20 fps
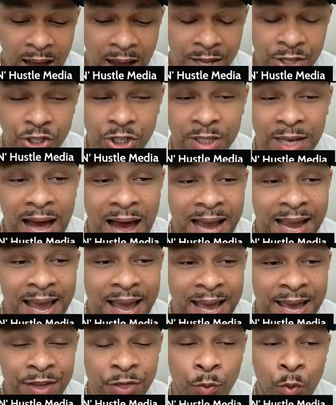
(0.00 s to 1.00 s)
July
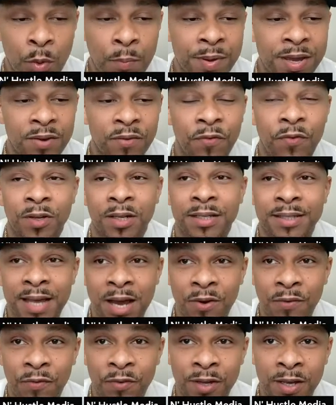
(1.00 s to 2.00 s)
8th, we'll be in
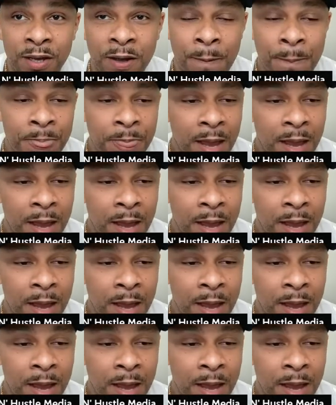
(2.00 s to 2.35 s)
Philadelphia.